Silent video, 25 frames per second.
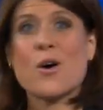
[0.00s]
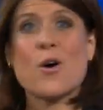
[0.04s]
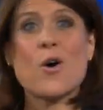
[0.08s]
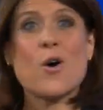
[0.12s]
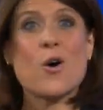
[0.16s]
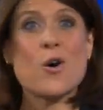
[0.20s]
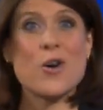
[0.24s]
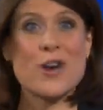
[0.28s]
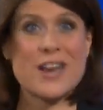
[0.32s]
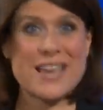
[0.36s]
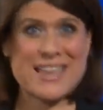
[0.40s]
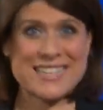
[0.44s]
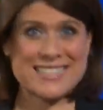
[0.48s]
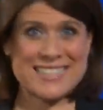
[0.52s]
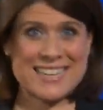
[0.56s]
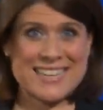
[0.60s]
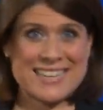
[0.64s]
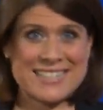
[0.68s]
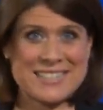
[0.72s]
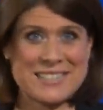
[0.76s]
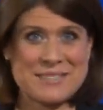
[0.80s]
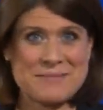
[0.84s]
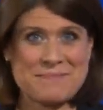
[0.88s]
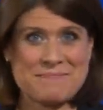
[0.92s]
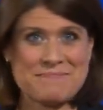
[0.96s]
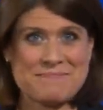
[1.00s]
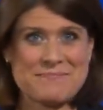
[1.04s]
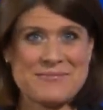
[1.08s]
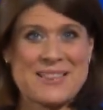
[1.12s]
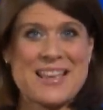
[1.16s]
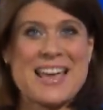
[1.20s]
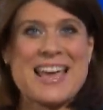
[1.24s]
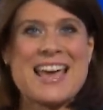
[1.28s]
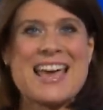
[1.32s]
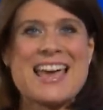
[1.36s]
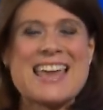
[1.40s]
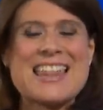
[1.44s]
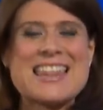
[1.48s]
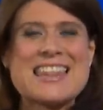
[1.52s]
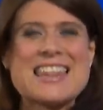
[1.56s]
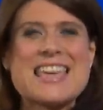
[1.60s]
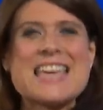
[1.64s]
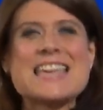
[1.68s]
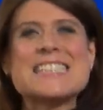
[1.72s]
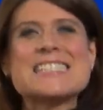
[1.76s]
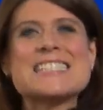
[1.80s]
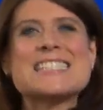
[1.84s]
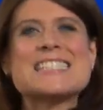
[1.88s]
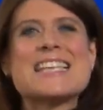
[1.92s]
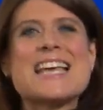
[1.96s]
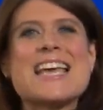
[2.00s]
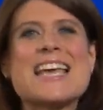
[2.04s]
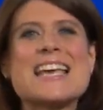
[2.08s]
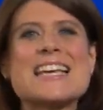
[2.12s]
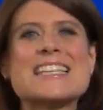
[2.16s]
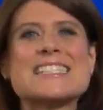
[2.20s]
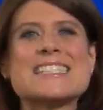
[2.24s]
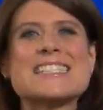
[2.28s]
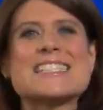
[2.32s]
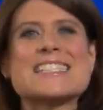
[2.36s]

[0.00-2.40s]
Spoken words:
Or is it? This is